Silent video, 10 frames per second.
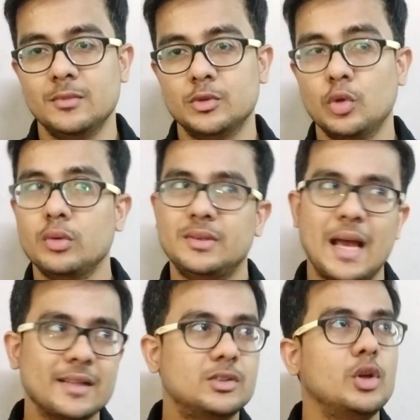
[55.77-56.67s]
So
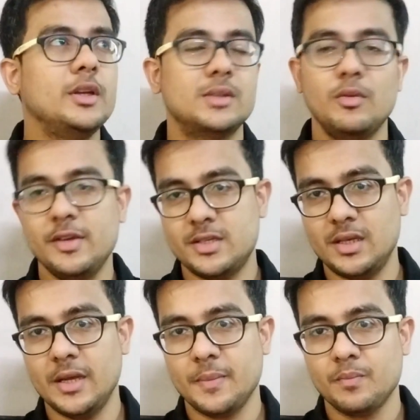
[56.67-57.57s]
that's the reason we
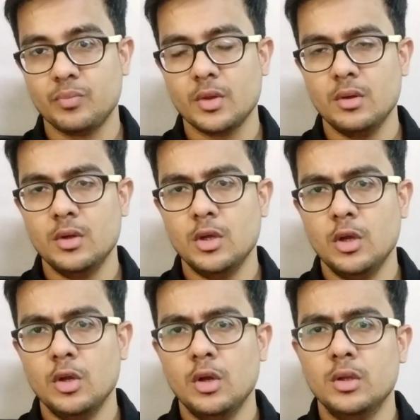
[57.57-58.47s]
say
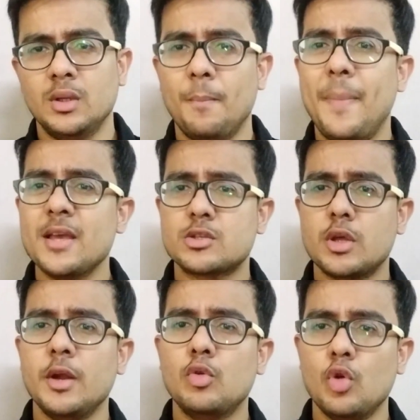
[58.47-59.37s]
the best
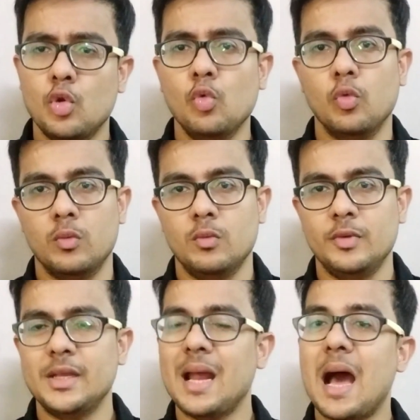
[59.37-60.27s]
thing to do
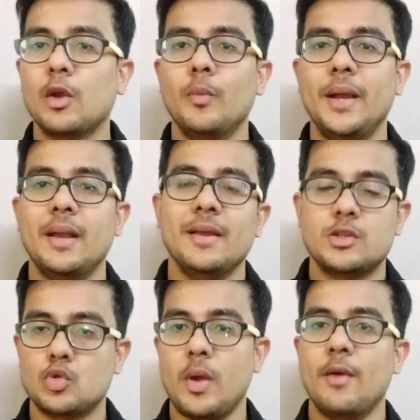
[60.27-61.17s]
with an argument
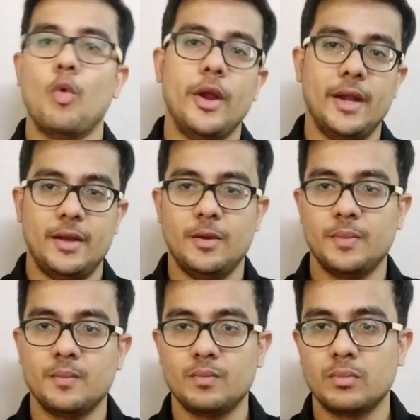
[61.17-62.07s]
is to avoid it.
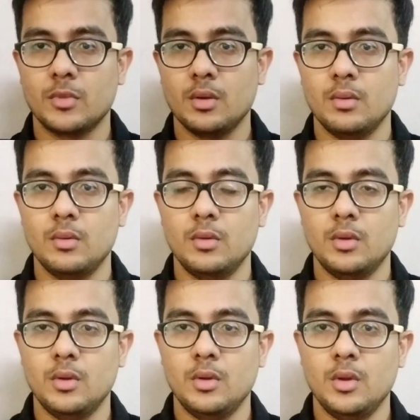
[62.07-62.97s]

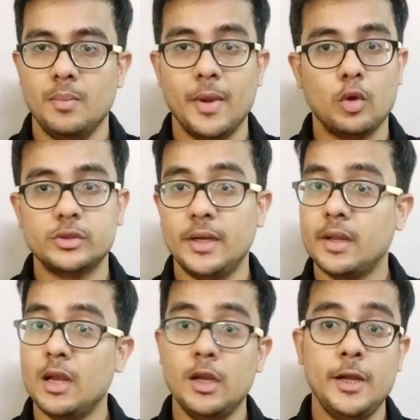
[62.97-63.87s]
Because it can